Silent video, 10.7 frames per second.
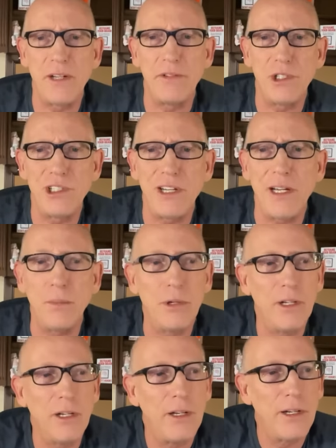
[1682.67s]
of its shape
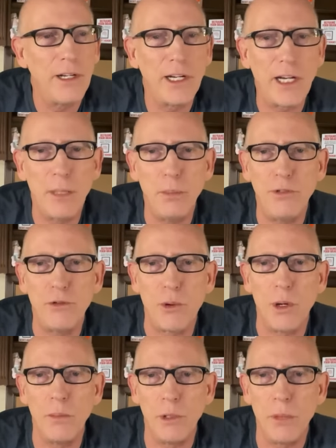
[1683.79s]
can be
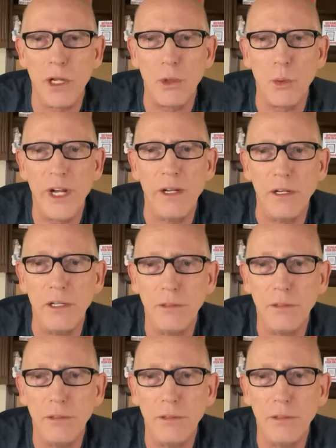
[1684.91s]
formed by the wind.